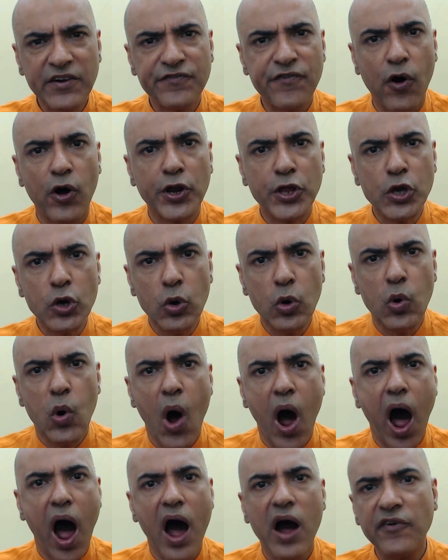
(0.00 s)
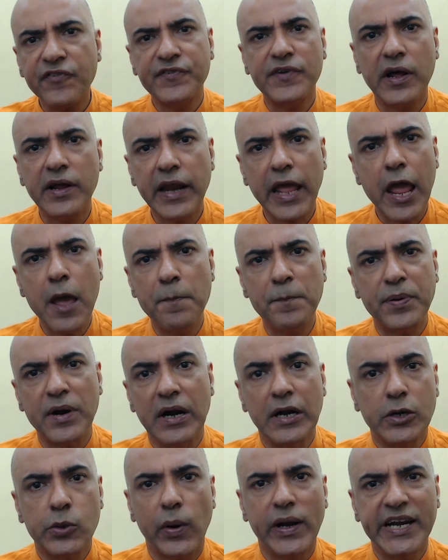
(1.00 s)
for you after
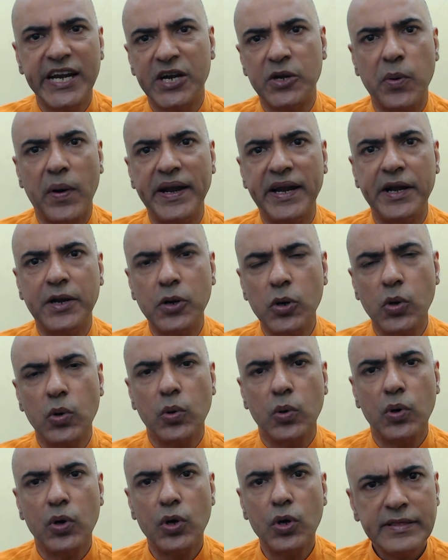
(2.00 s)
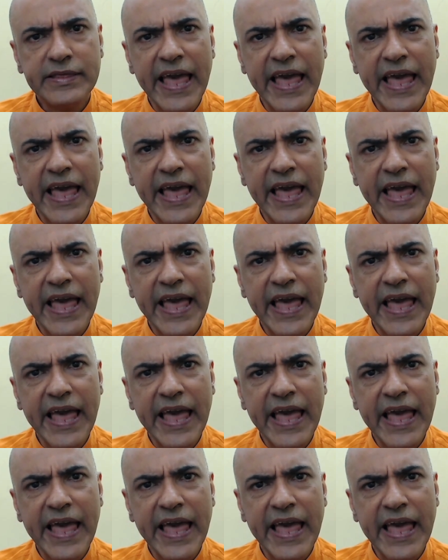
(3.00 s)
April 2022.